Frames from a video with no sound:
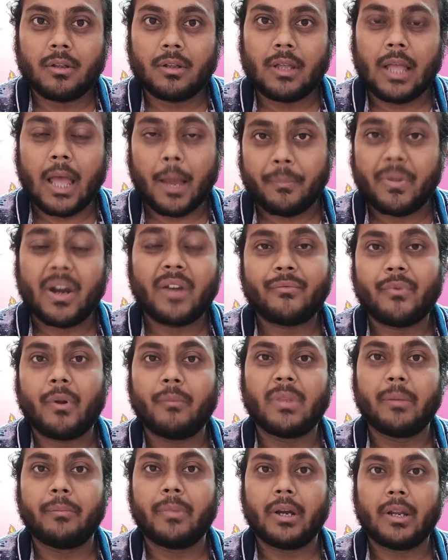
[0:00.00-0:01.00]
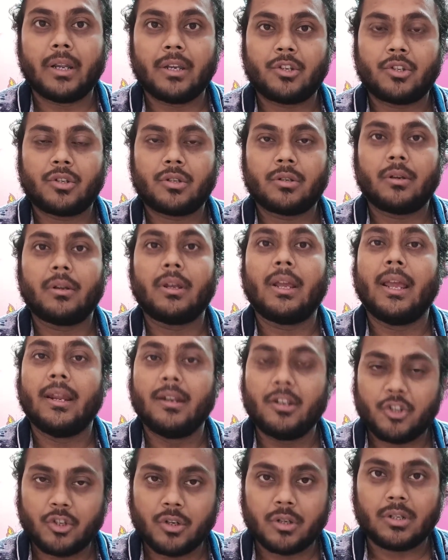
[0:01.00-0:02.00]
apart from the British
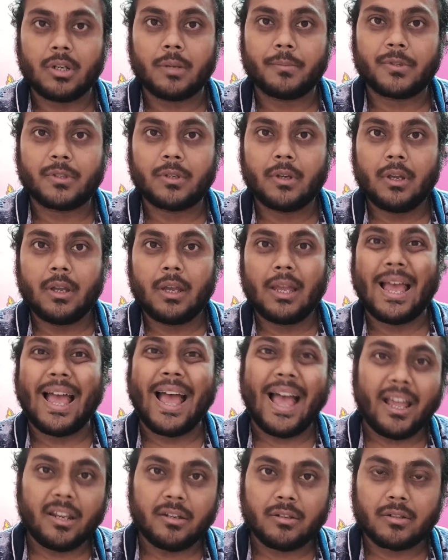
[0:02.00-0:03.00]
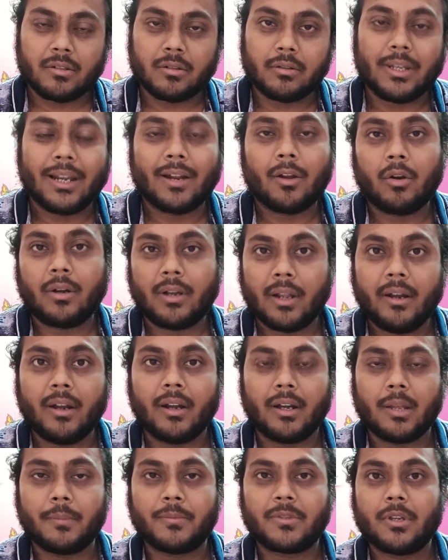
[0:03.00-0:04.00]
initiatives and their
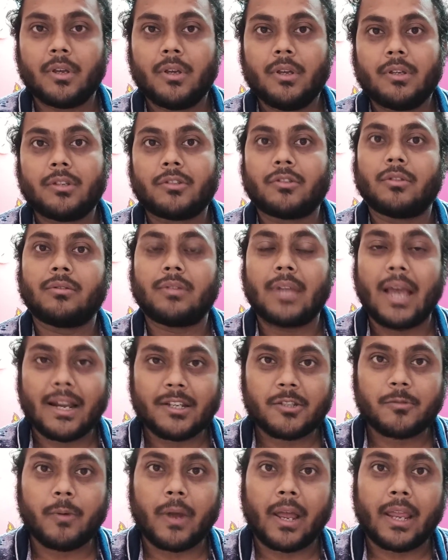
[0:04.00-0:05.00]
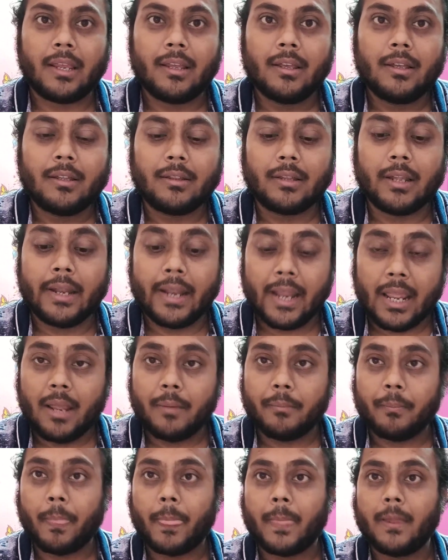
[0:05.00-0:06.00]
alternatives. So that's why the
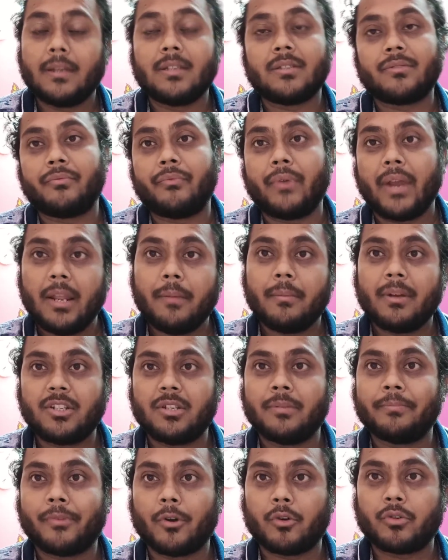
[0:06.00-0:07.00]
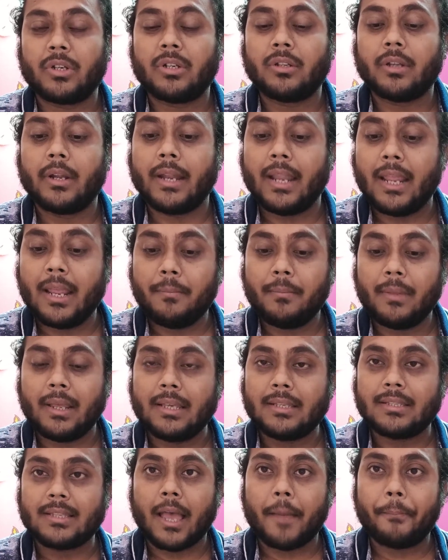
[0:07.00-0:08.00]
name is very much important. The name
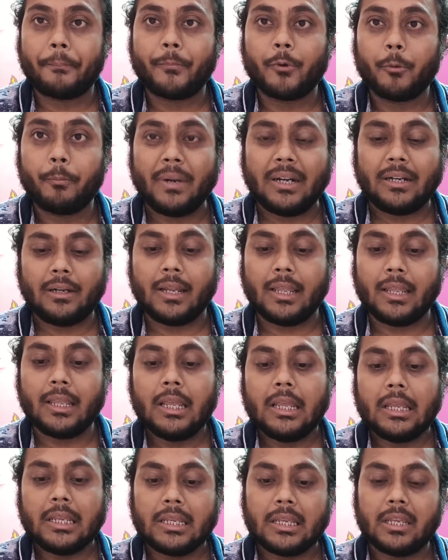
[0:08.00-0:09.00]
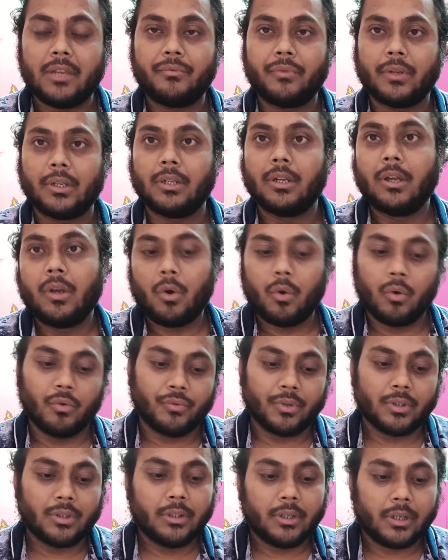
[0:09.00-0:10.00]
is appropriately given
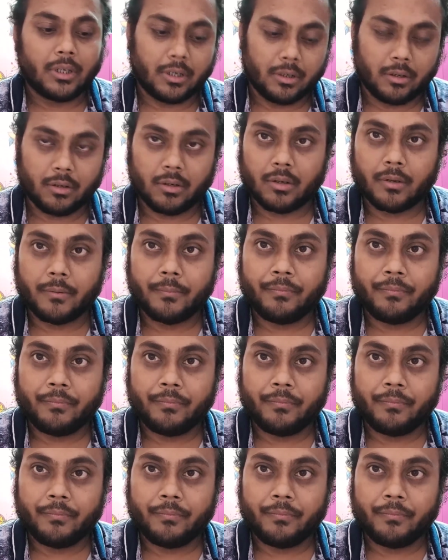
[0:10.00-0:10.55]
over here.